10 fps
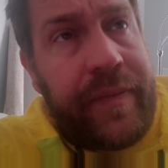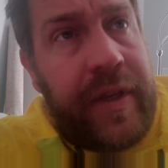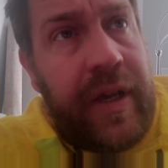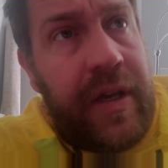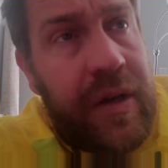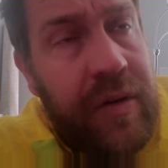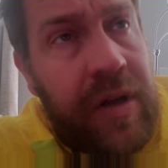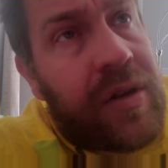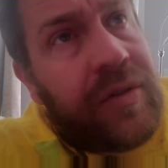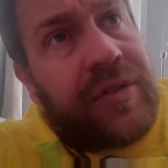I owed
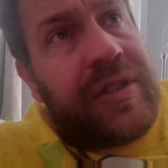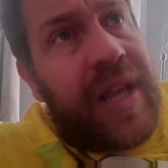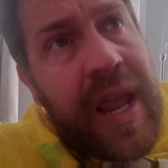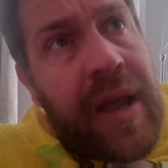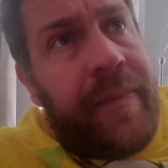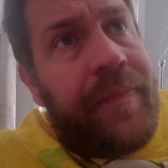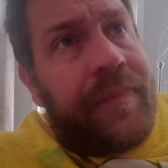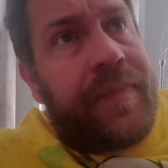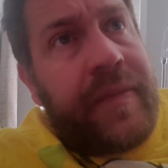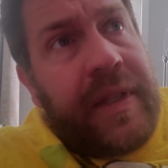Uncle Sam
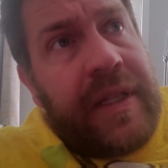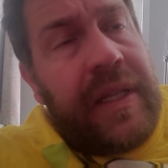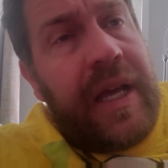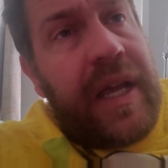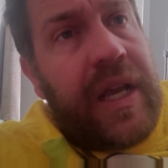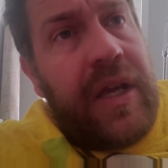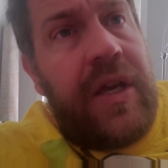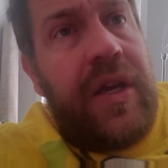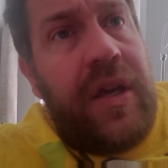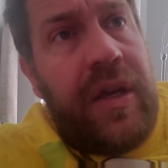like
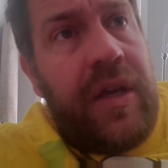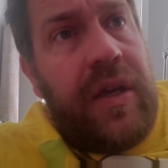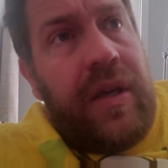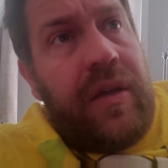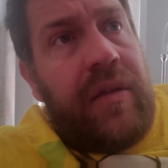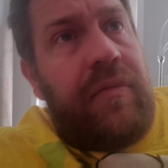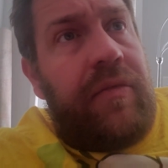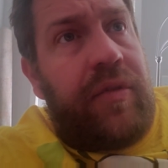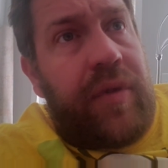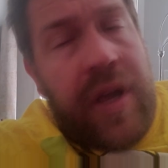
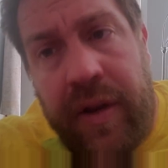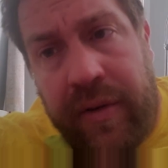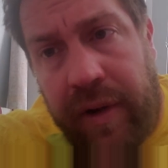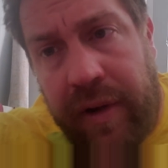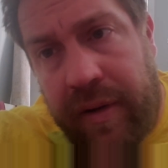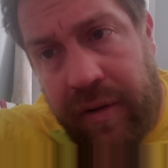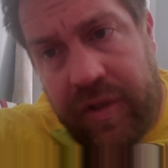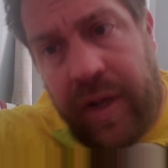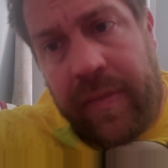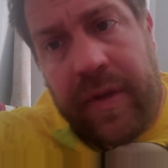$300 or
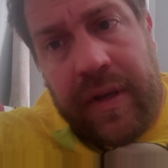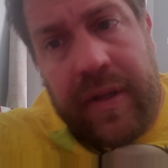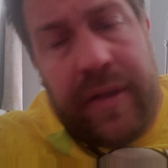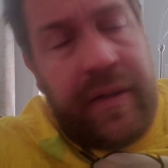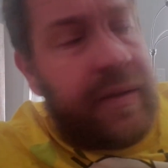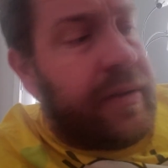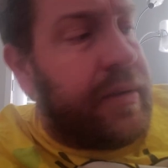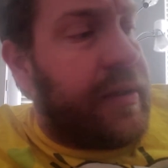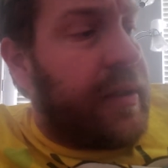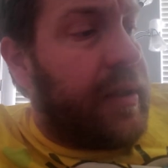something.
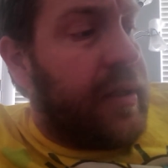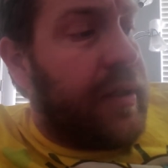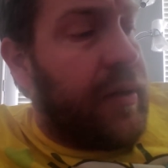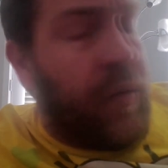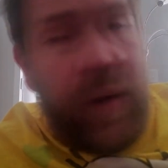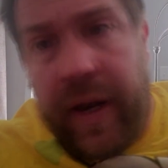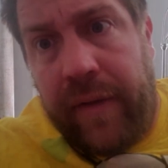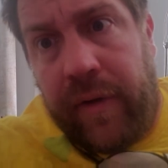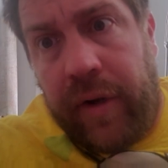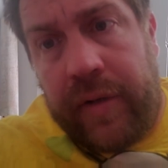
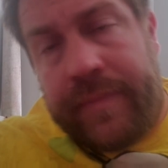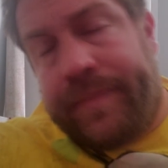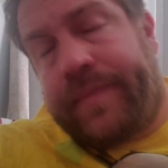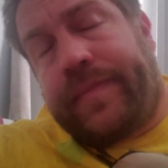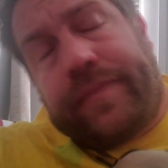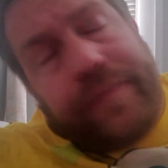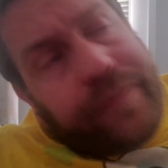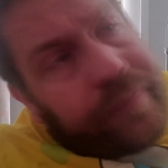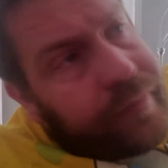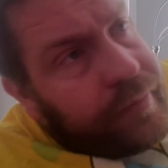Whatever.
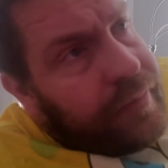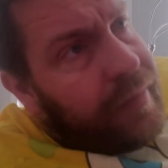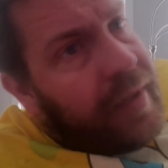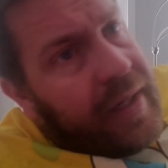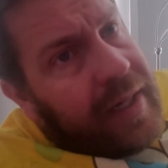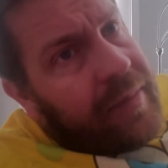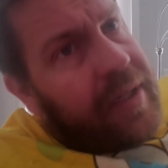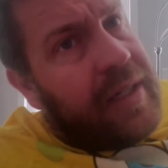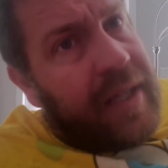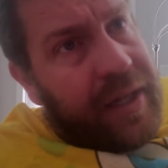And I'm
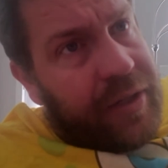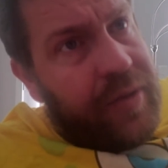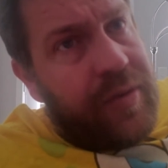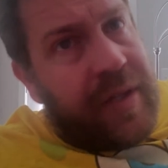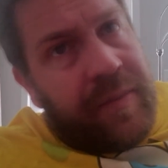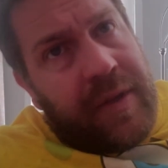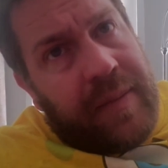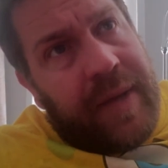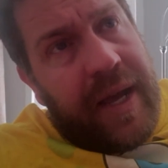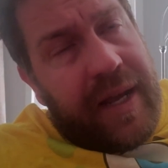getting like two something
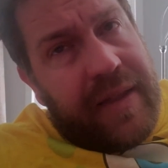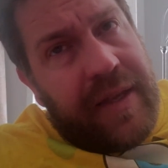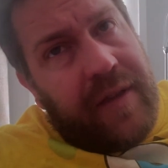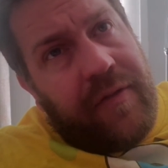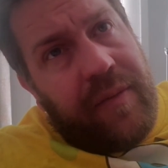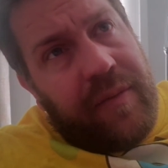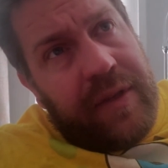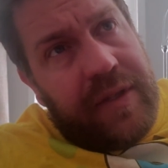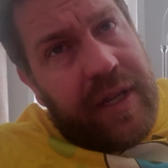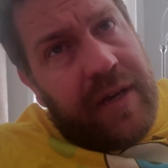back, I think, from
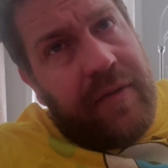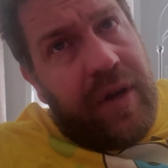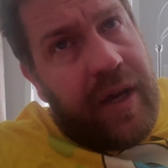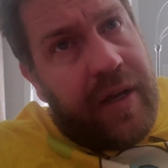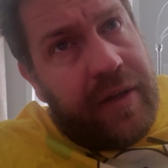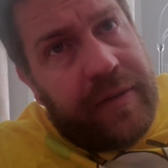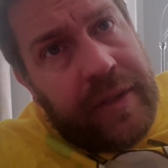the state of Ohio.